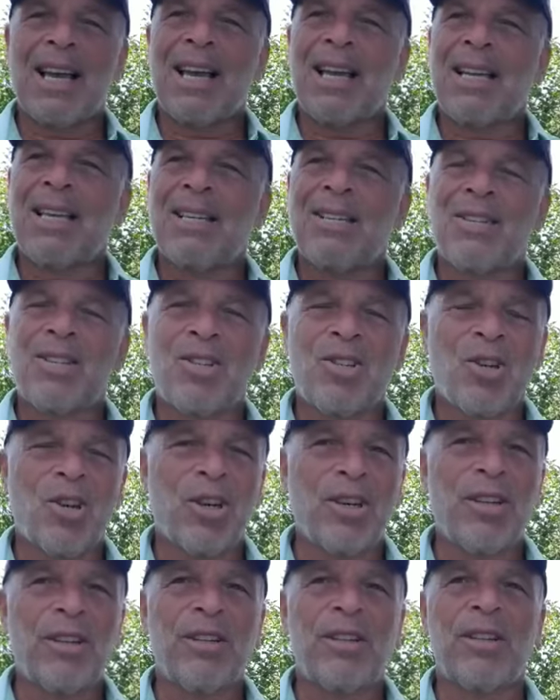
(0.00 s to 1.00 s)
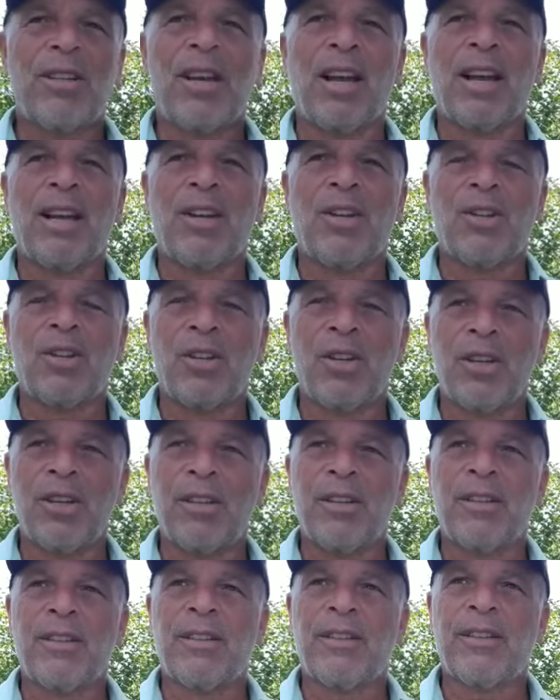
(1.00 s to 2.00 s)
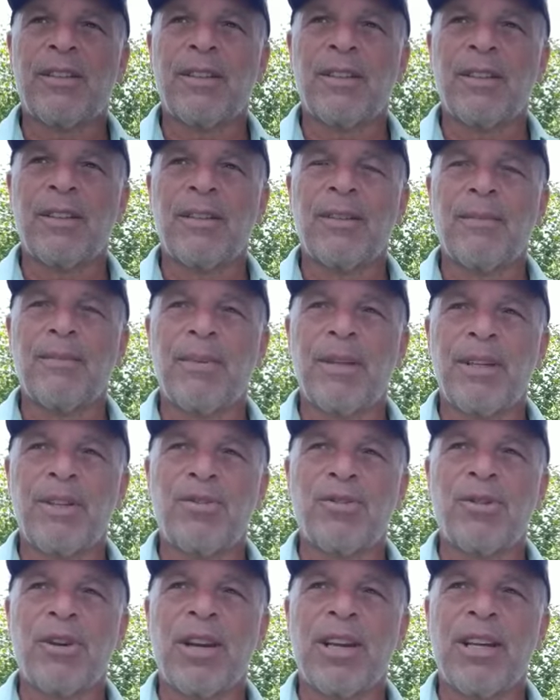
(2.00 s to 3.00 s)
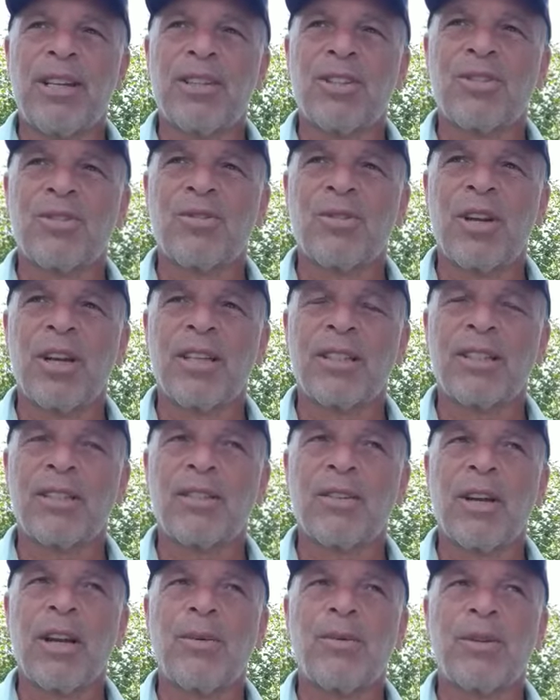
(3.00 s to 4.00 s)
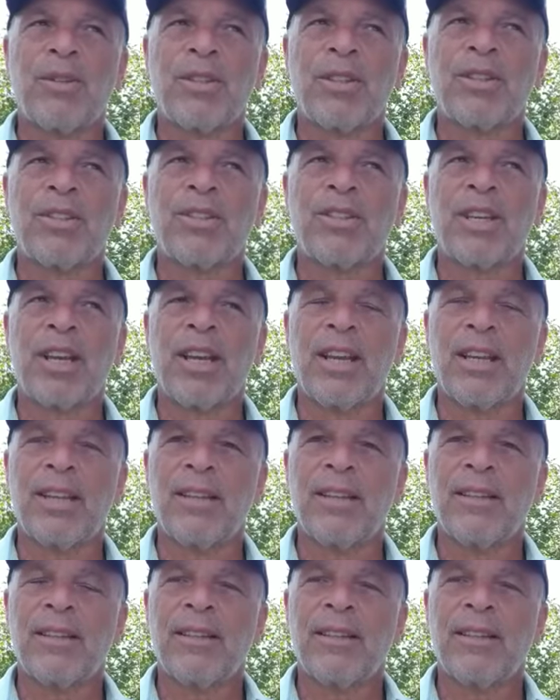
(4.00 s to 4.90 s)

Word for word: I couldn't, I couldn't betray his trust. So I would just say,